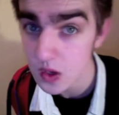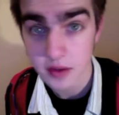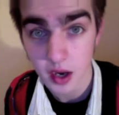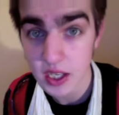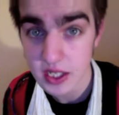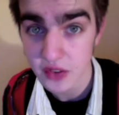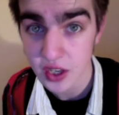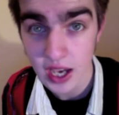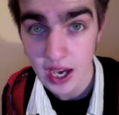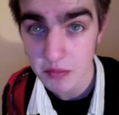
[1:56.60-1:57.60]
I definitely
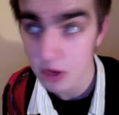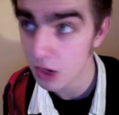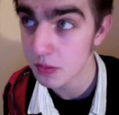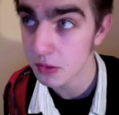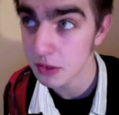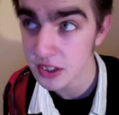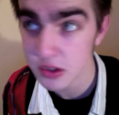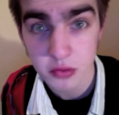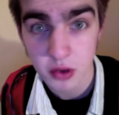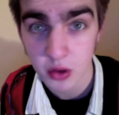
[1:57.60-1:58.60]
am. I'll probably
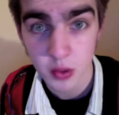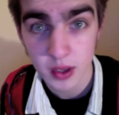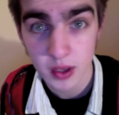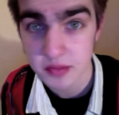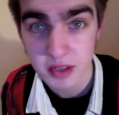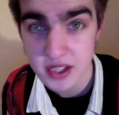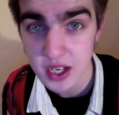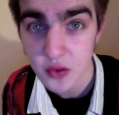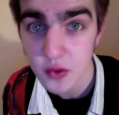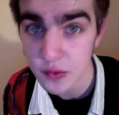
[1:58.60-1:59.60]
do a week to
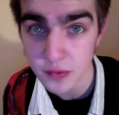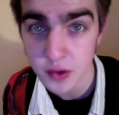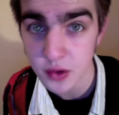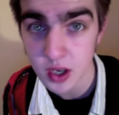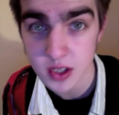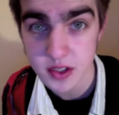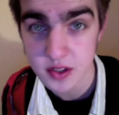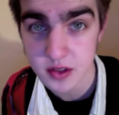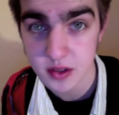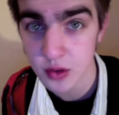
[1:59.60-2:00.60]
myself if you girls
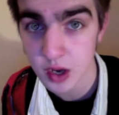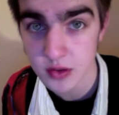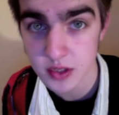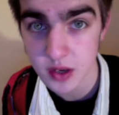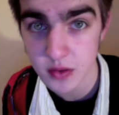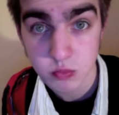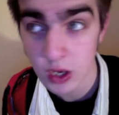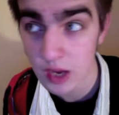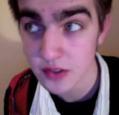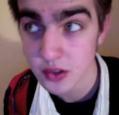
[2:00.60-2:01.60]
don't. We'll
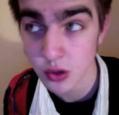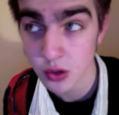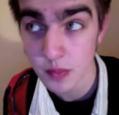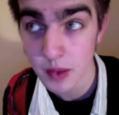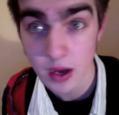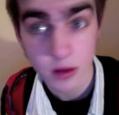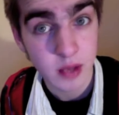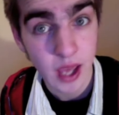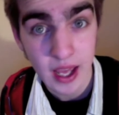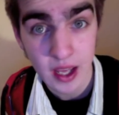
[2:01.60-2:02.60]
have to talk about
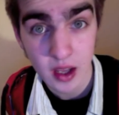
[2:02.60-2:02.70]
getting a